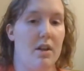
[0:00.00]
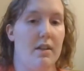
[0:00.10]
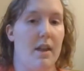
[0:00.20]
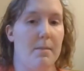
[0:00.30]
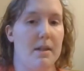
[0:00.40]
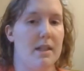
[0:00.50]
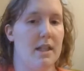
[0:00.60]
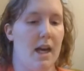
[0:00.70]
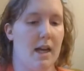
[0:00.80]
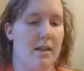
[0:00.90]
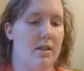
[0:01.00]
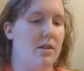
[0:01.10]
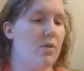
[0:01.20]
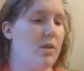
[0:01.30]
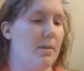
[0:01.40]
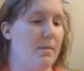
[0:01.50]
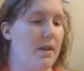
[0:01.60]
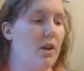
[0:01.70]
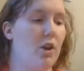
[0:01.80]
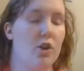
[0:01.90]
That means he has to do
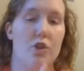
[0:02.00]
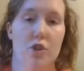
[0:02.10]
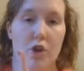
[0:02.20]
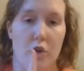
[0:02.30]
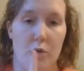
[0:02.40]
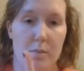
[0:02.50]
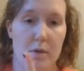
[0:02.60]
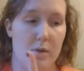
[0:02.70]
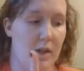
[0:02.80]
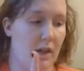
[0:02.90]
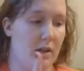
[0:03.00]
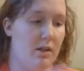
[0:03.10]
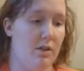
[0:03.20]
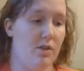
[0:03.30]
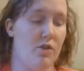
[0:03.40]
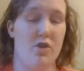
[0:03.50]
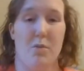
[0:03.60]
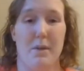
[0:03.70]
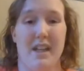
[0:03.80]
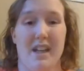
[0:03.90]
something. No music. So
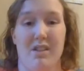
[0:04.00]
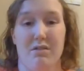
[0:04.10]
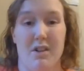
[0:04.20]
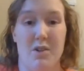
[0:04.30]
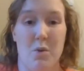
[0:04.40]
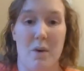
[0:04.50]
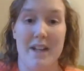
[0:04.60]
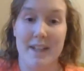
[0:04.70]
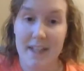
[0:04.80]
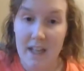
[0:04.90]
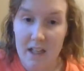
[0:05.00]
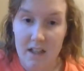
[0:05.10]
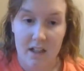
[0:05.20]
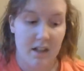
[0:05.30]
Miguel runs away again.